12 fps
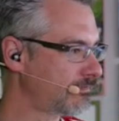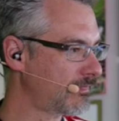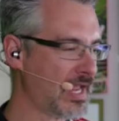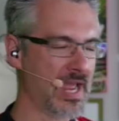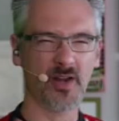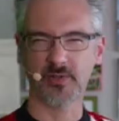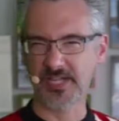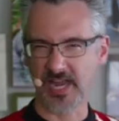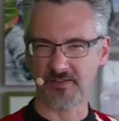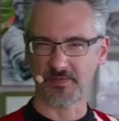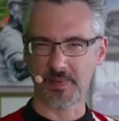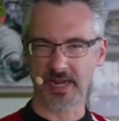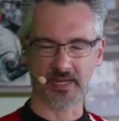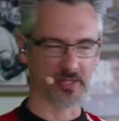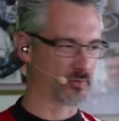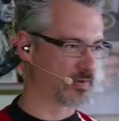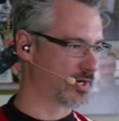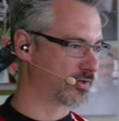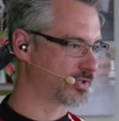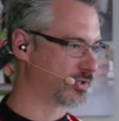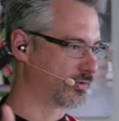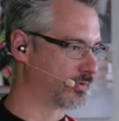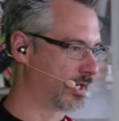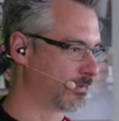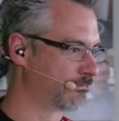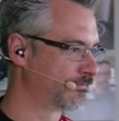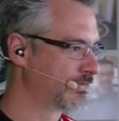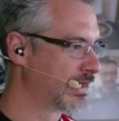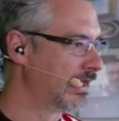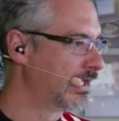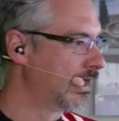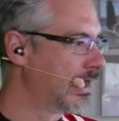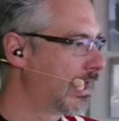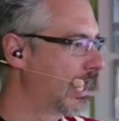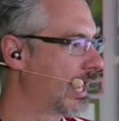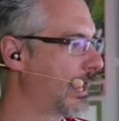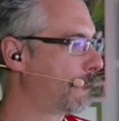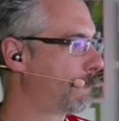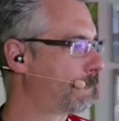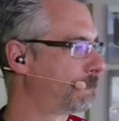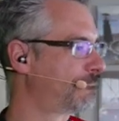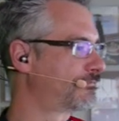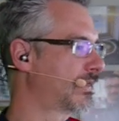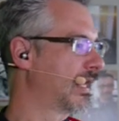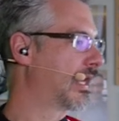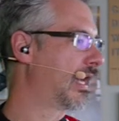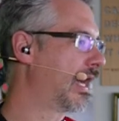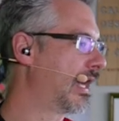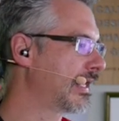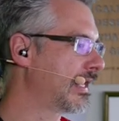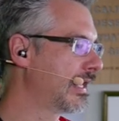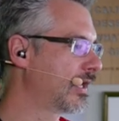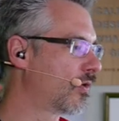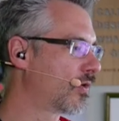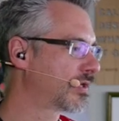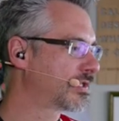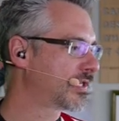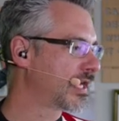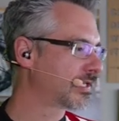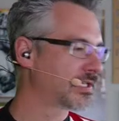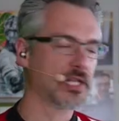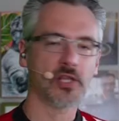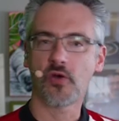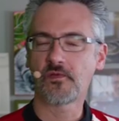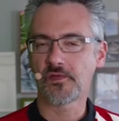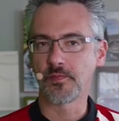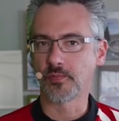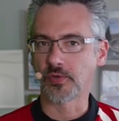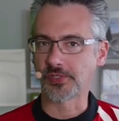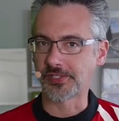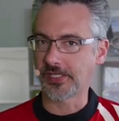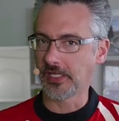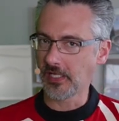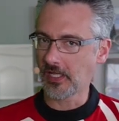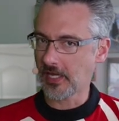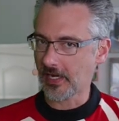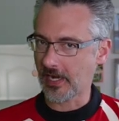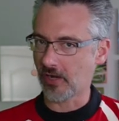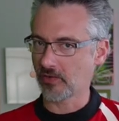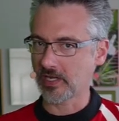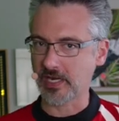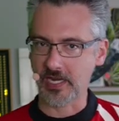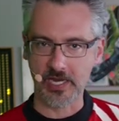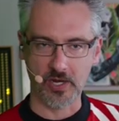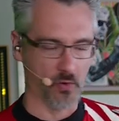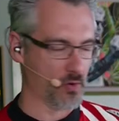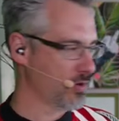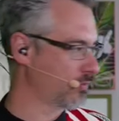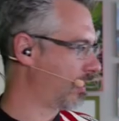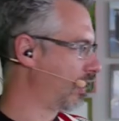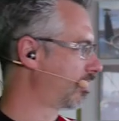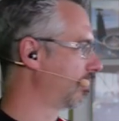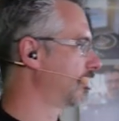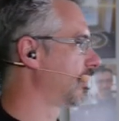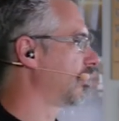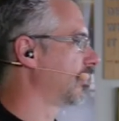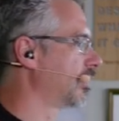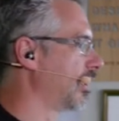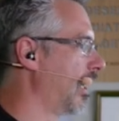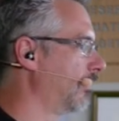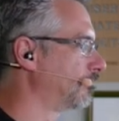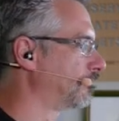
I know it's kind of painful too. Um, uh, Igor says hello from Brazil. Howdy, Igor. Welcome to the chat.